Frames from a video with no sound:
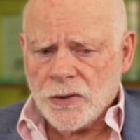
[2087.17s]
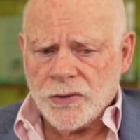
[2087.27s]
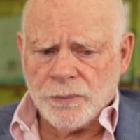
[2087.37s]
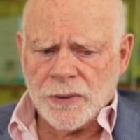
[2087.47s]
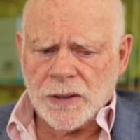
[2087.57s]

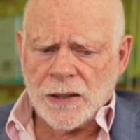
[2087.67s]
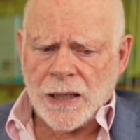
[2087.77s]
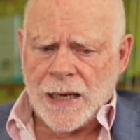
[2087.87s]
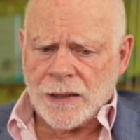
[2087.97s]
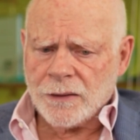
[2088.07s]
to be
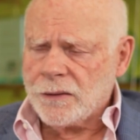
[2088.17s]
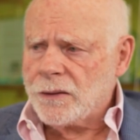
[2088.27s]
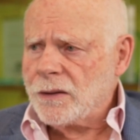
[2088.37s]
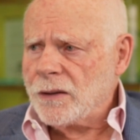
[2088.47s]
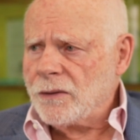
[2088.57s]
at
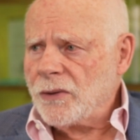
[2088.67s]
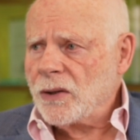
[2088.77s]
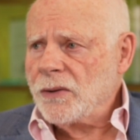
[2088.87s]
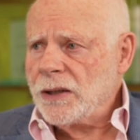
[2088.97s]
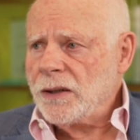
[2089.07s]

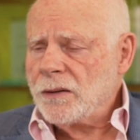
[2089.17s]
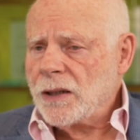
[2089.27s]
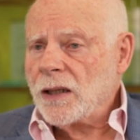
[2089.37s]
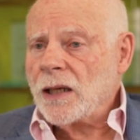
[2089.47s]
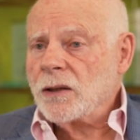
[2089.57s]

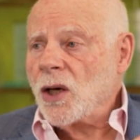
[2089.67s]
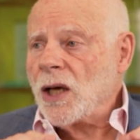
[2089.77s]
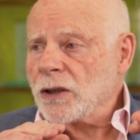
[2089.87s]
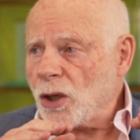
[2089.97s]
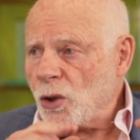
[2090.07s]

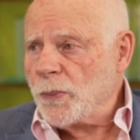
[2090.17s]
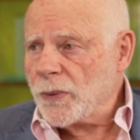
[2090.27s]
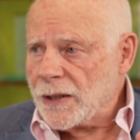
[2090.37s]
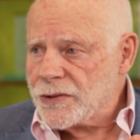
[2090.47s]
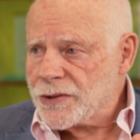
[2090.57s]
low
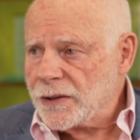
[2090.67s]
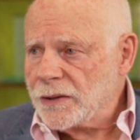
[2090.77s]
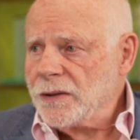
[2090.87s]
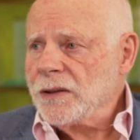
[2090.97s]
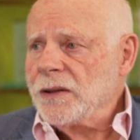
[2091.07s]

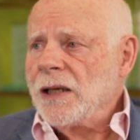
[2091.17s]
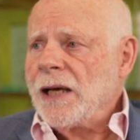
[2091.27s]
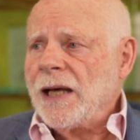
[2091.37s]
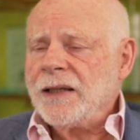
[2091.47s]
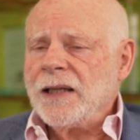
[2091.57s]
pricing
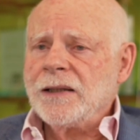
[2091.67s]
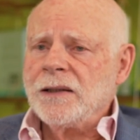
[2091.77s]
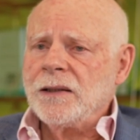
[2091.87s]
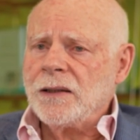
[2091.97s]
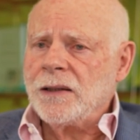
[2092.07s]
and
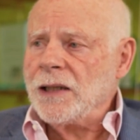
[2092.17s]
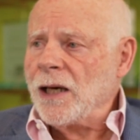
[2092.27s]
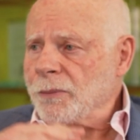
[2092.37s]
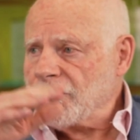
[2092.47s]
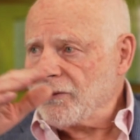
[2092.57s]
then the
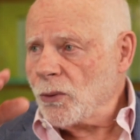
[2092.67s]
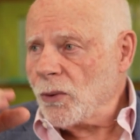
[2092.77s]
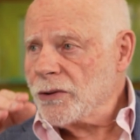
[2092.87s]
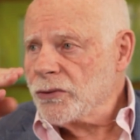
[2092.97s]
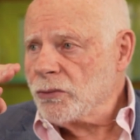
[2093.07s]
upper
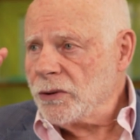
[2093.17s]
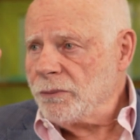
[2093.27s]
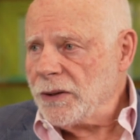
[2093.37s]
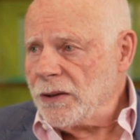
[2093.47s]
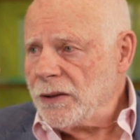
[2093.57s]
floors
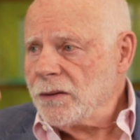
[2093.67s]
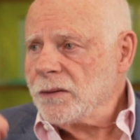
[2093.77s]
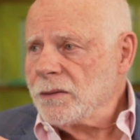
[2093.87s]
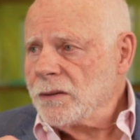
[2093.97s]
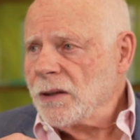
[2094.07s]
would be
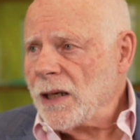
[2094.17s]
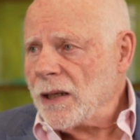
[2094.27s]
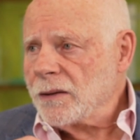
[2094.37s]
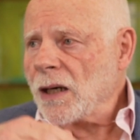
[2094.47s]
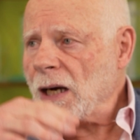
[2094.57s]

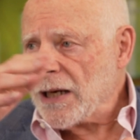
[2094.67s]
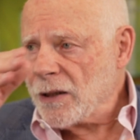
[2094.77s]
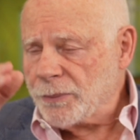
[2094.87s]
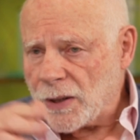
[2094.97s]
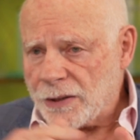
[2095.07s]
at
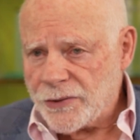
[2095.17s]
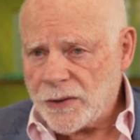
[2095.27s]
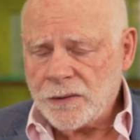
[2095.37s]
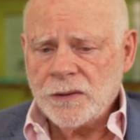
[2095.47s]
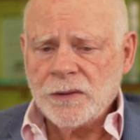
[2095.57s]
higher
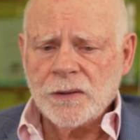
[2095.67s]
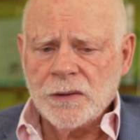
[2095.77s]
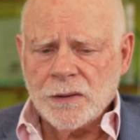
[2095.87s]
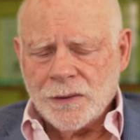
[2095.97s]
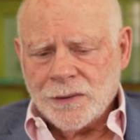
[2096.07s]
pricing.
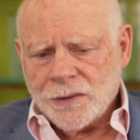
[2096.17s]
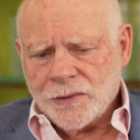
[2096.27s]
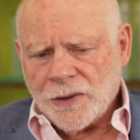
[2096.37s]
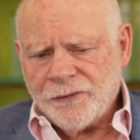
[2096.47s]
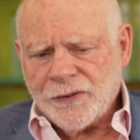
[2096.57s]

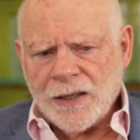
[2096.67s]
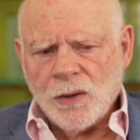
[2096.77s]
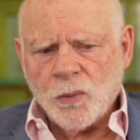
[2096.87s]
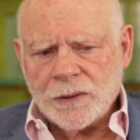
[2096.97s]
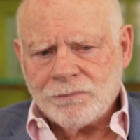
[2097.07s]
So I
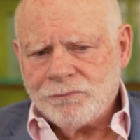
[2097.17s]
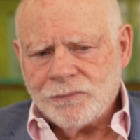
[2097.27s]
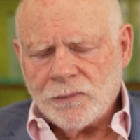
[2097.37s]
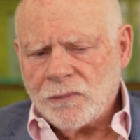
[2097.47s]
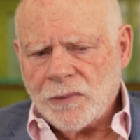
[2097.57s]
forget what,
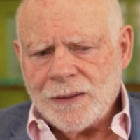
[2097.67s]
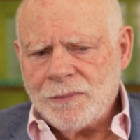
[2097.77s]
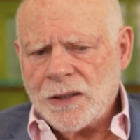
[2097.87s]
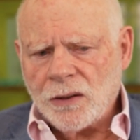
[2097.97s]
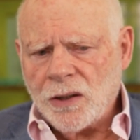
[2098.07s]

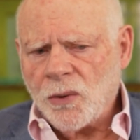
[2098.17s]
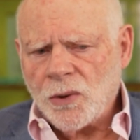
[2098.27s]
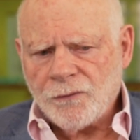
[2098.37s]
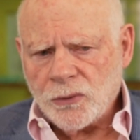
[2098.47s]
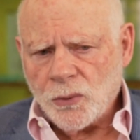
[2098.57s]
maybe the
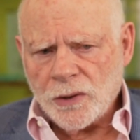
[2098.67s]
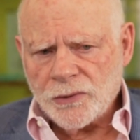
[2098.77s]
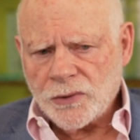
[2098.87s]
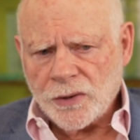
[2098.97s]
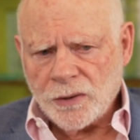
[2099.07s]
lower
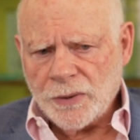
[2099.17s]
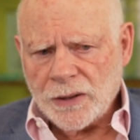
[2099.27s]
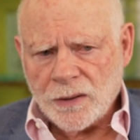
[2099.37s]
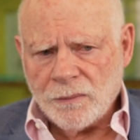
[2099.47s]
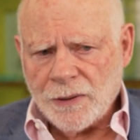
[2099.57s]
floors could have
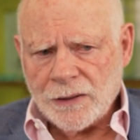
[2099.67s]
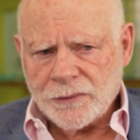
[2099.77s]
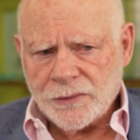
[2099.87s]
been at about